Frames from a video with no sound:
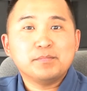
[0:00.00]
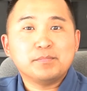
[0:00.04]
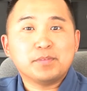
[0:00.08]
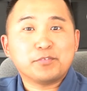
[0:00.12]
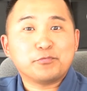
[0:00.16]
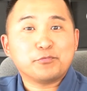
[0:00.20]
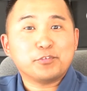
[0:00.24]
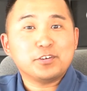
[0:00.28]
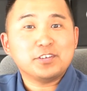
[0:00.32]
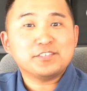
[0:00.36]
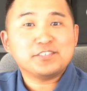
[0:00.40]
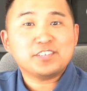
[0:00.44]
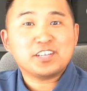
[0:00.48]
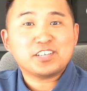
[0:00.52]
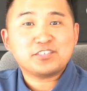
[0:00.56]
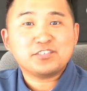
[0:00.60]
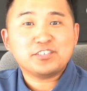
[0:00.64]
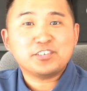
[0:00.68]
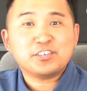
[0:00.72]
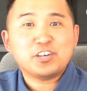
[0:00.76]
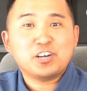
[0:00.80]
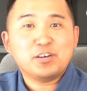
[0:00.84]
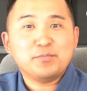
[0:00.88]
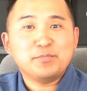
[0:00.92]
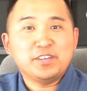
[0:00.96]
My friends
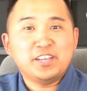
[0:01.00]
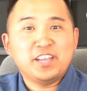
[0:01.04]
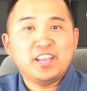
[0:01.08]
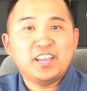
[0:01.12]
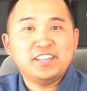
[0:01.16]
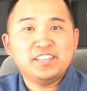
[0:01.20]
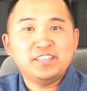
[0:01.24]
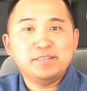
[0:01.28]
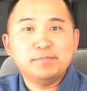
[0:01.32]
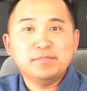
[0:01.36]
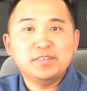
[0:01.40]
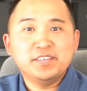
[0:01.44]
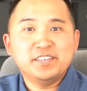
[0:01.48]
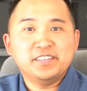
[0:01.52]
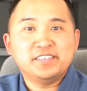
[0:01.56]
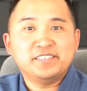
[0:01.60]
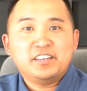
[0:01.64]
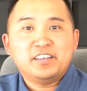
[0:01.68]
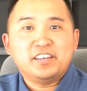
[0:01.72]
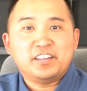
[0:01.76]
actually call me Handy Min,